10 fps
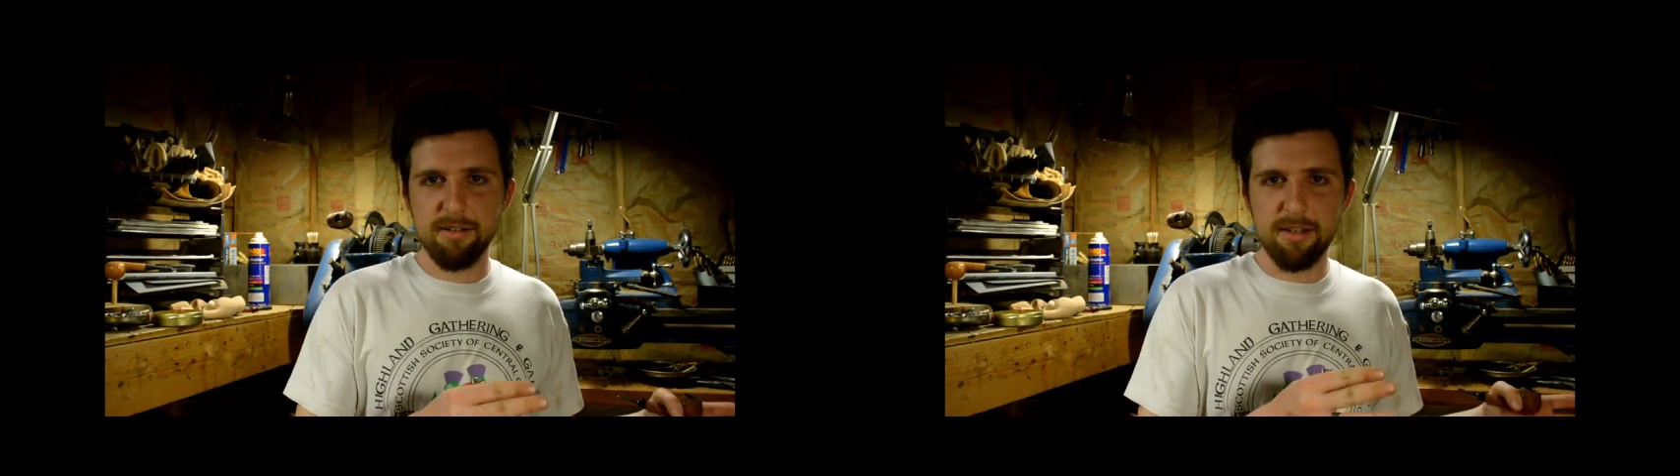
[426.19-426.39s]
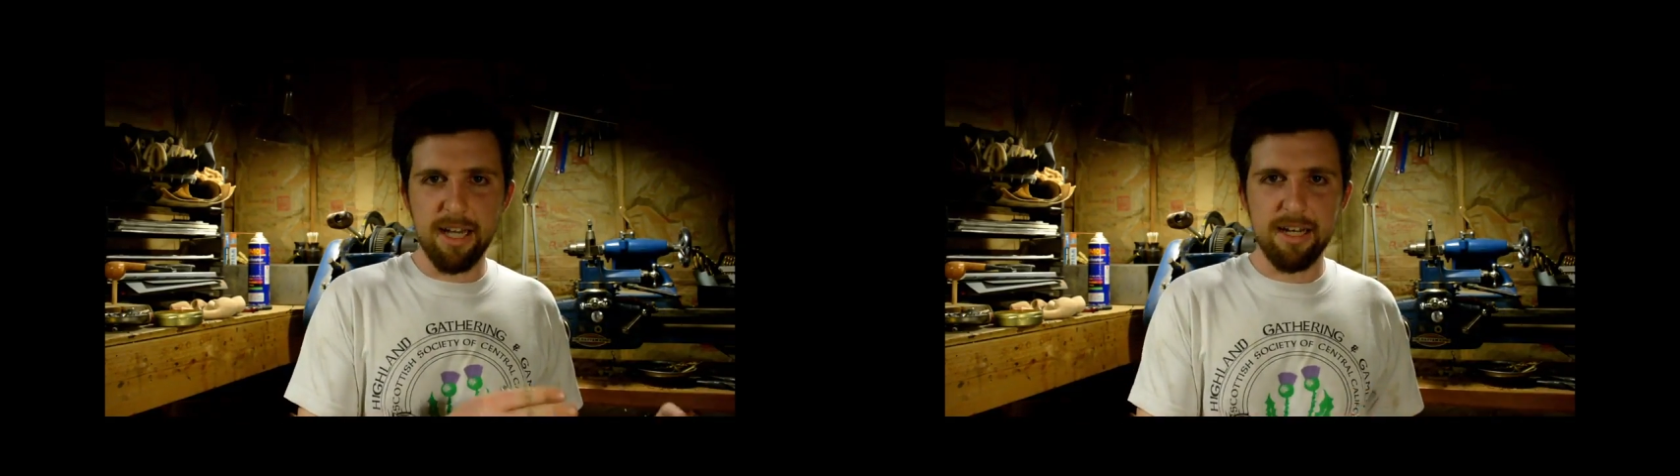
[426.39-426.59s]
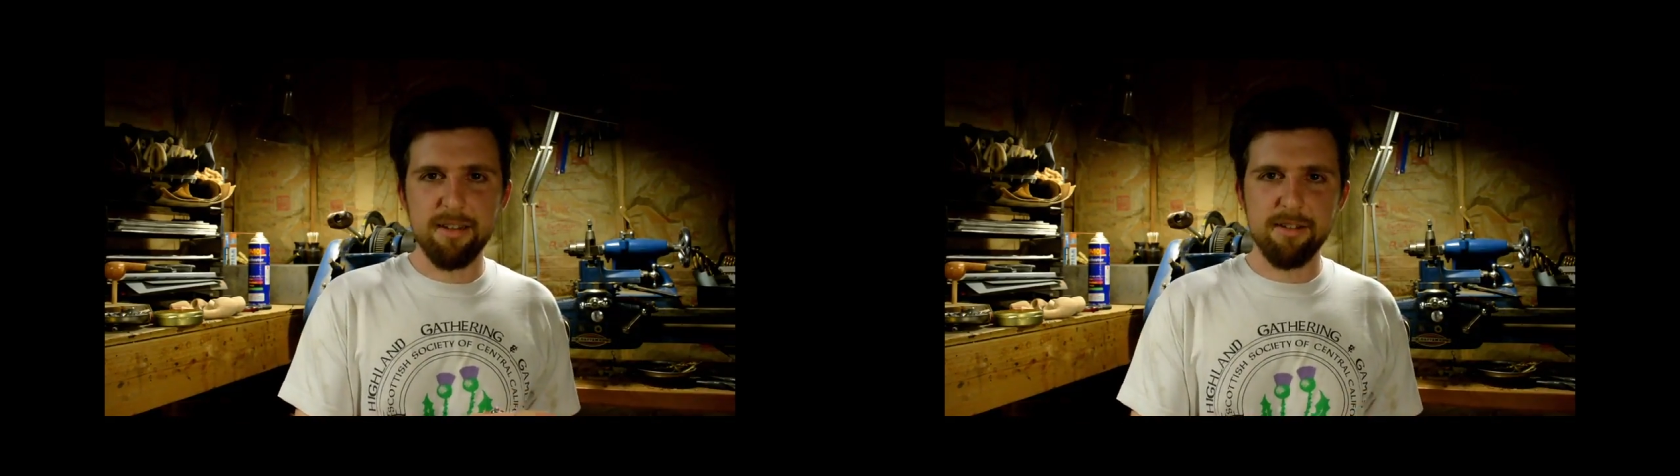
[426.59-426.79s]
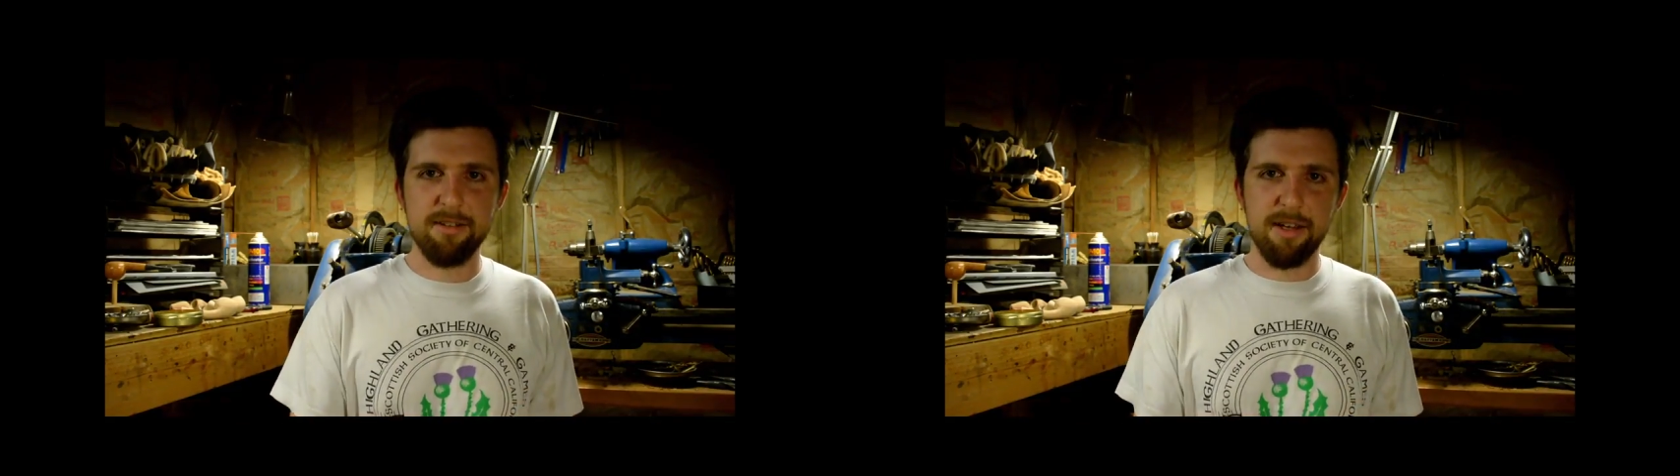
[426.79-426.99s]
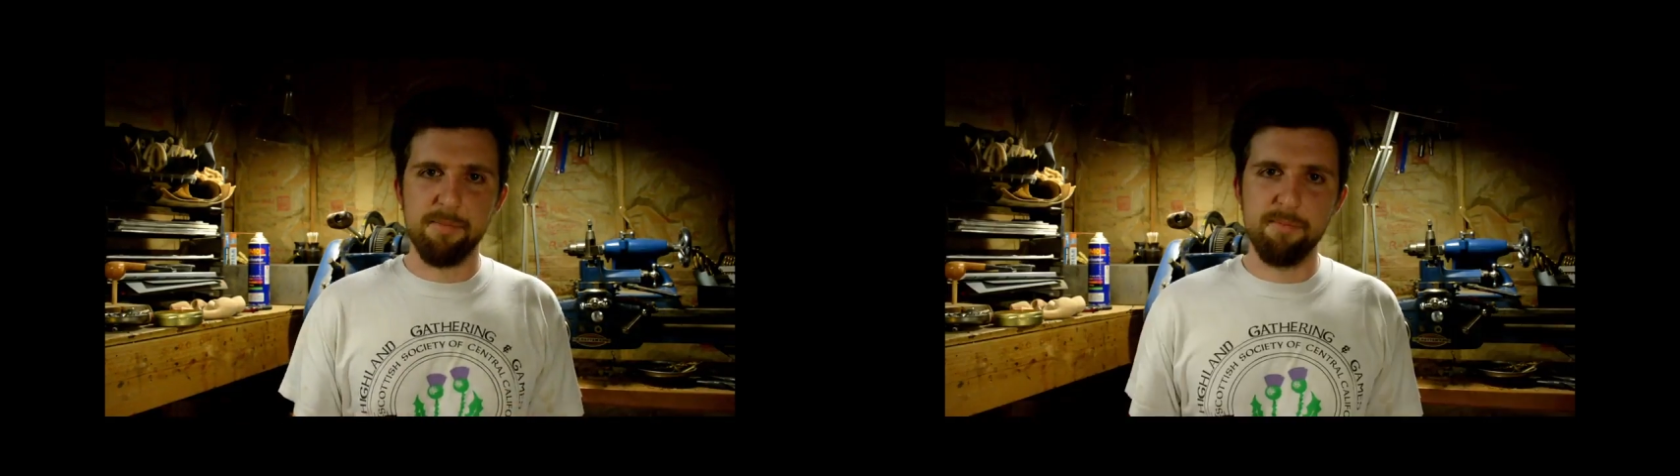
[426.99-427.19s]
getting the
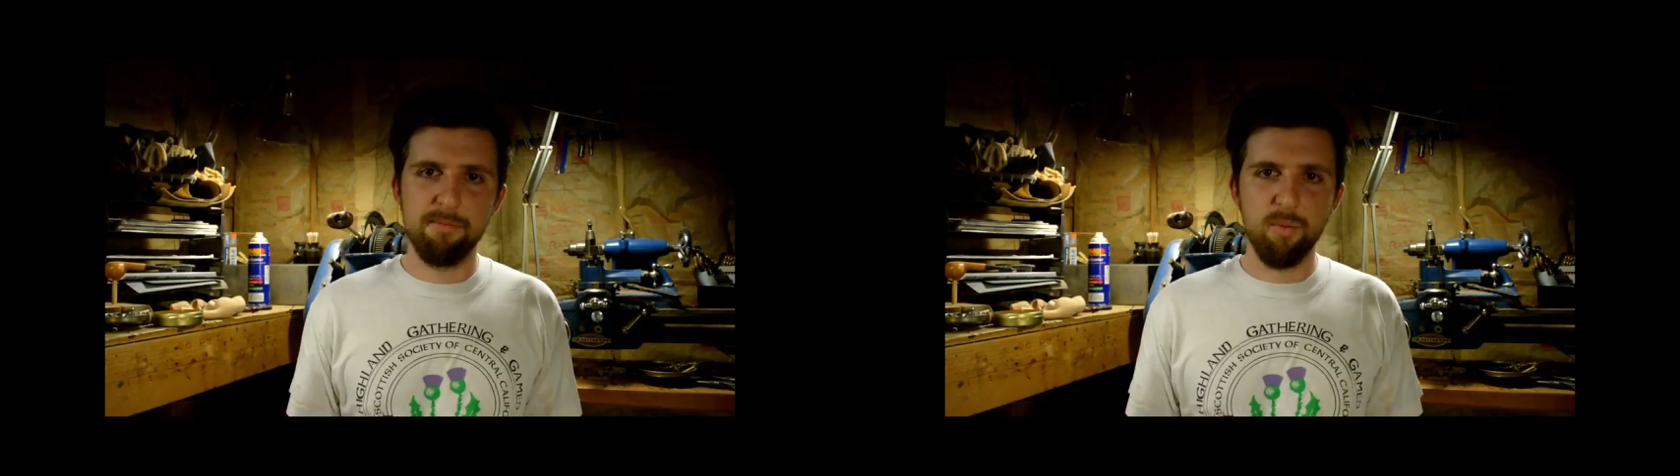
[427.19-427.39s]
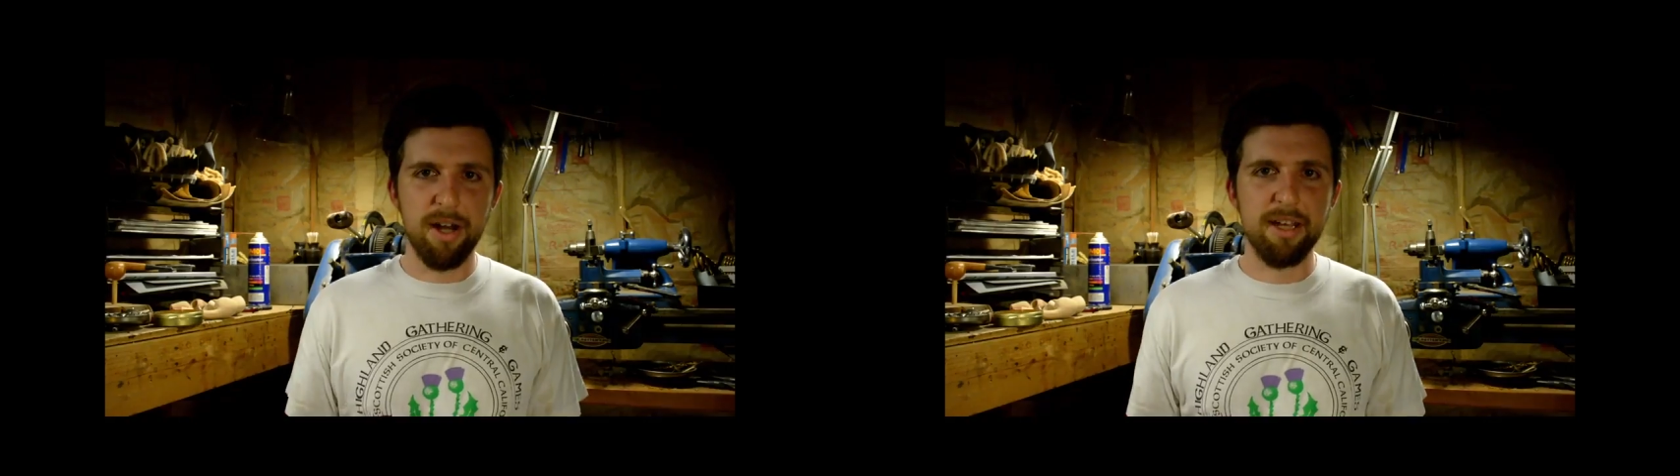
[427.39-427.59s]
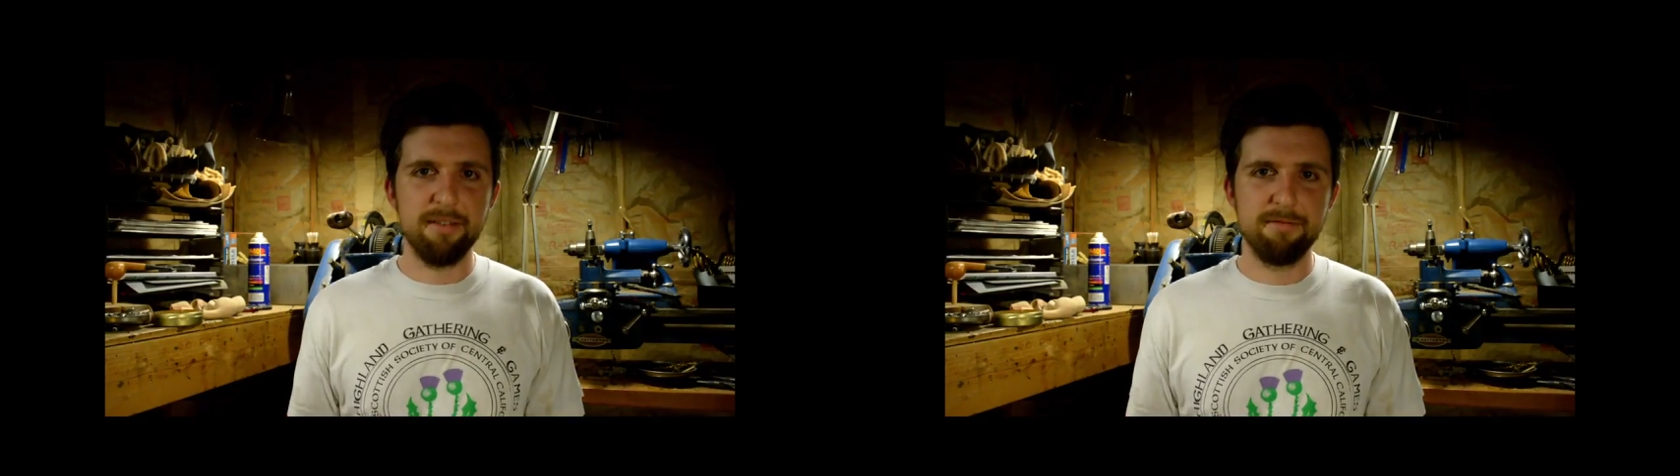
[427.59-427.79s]
stem ready.